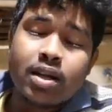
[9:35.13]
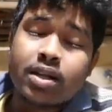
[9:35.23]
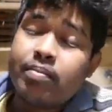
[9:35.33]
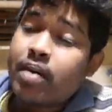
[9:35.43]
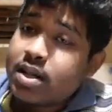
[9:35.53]

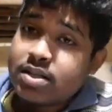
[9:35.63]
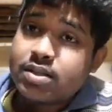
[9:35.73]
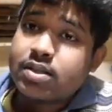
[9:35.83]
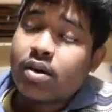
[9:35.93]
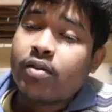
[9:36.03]
the
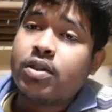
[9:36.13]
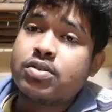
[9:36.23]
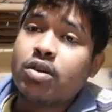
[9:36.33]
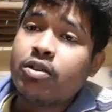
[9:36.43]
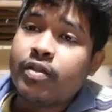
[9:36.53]
mass of the
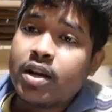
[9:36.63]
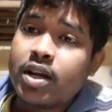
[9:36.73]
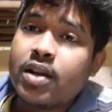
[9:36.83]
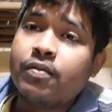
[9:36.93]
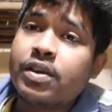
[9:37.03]
solvent
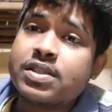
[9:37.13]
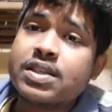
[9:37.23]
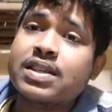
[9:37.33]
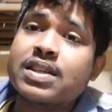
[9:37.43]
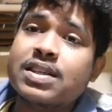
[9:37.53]
in which
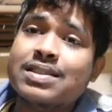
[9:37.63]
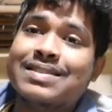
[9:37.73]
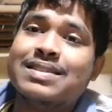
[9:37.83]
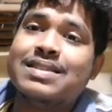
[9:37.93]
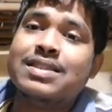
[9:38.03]
it
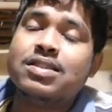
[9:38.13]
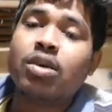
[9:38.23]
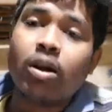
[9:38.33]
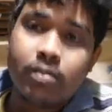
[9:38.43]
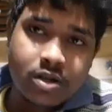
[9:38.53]
is
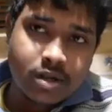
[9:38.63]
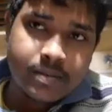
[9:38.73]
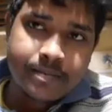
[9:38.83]
dissolved.